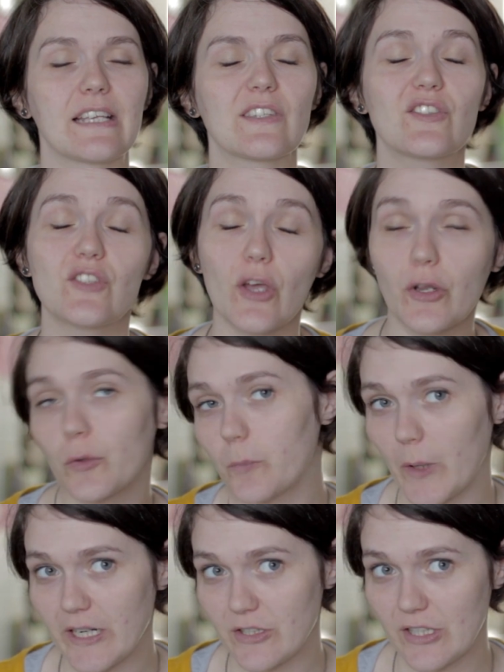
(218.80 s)
external
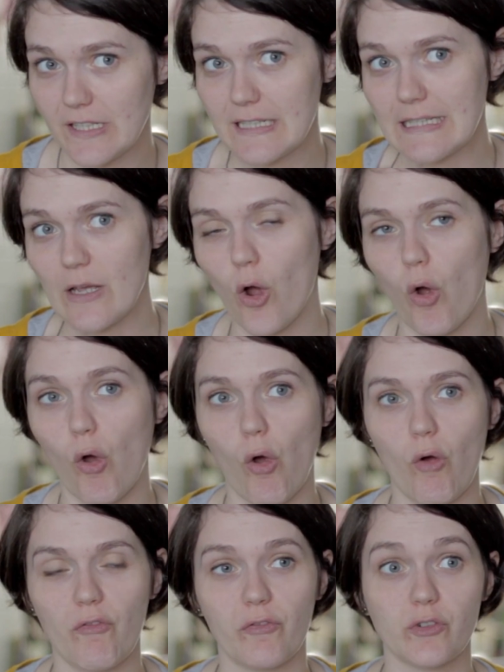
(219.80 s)
pressures
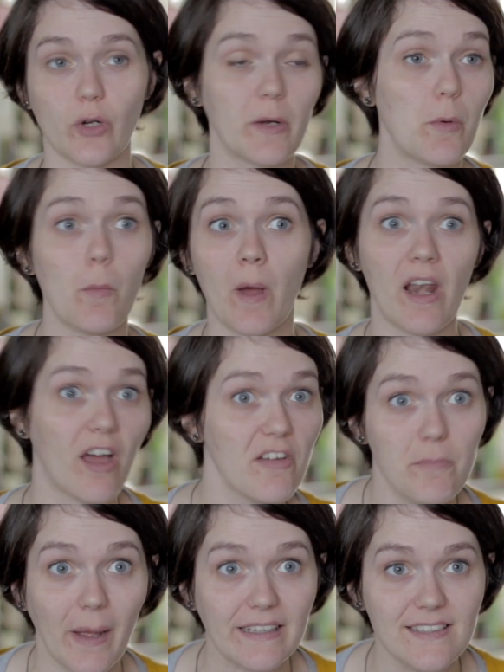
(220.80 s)
of trying to put my
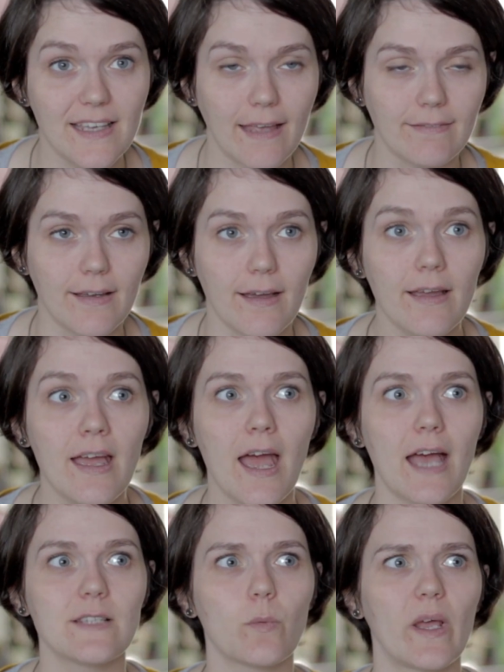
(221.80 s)
life back together,
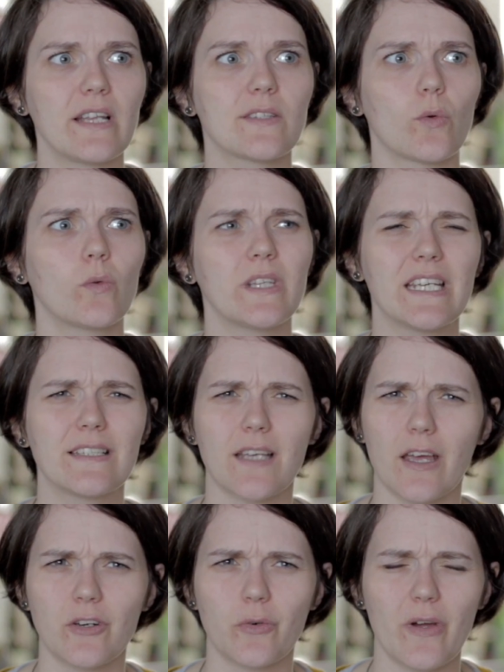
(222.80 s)
as well as all the
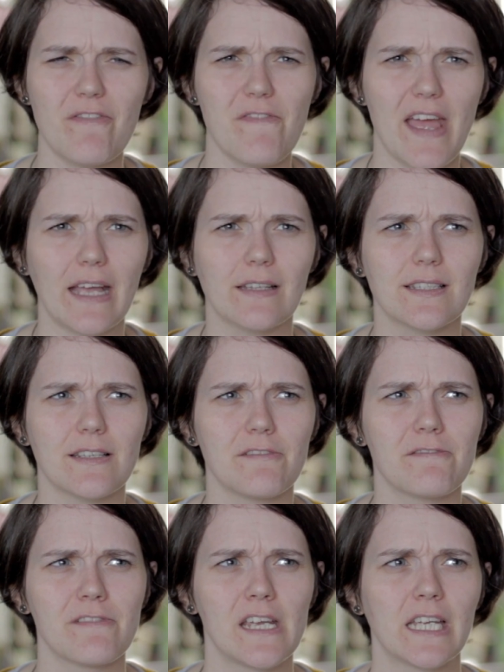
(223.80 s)
internal effects
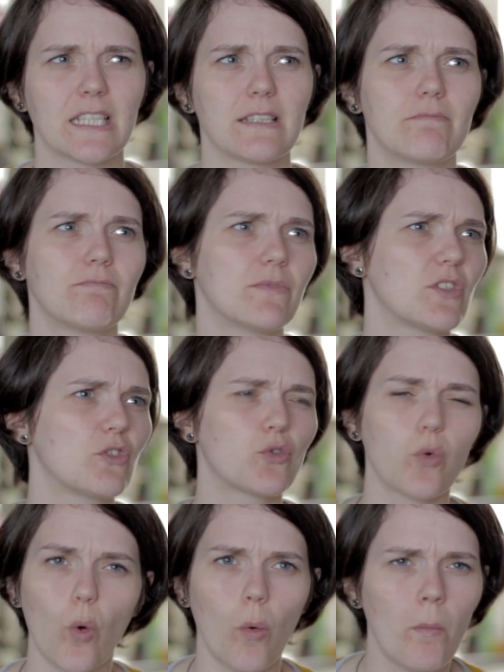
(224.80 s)
of
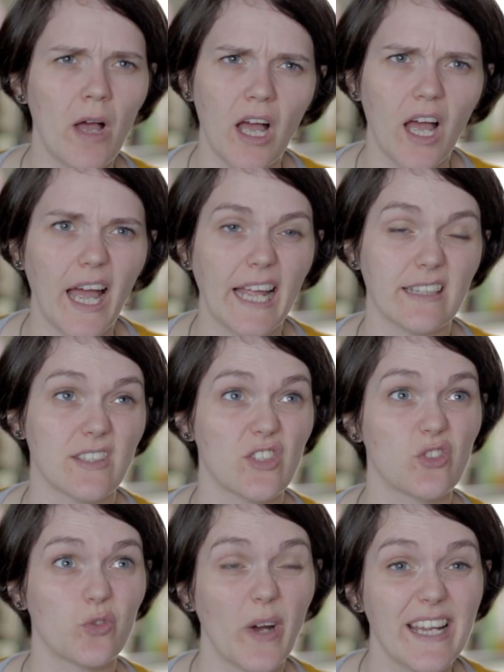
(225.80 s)
trauma and
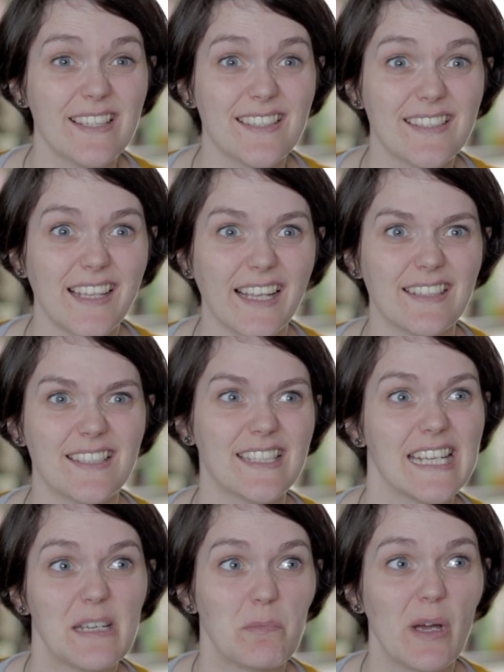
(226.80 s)
stress and
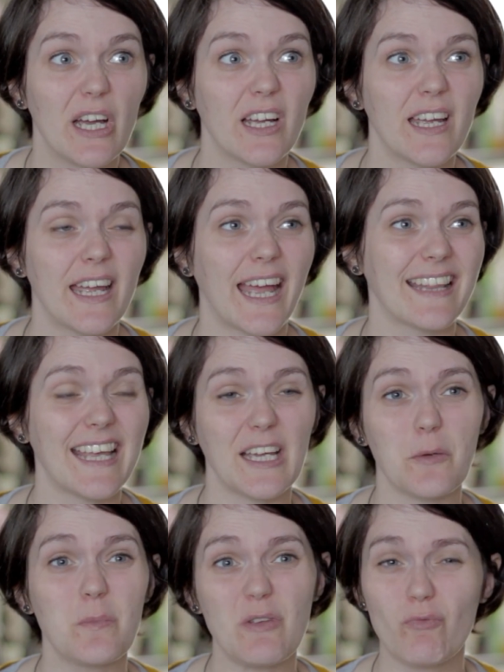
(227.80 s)
stigma, and
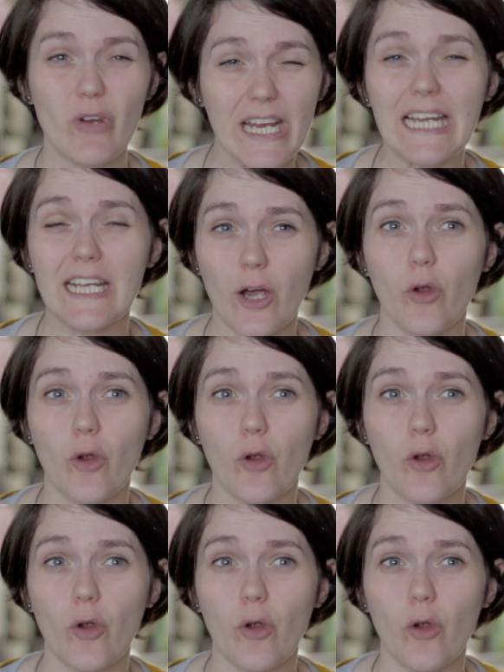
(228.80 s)
that can be really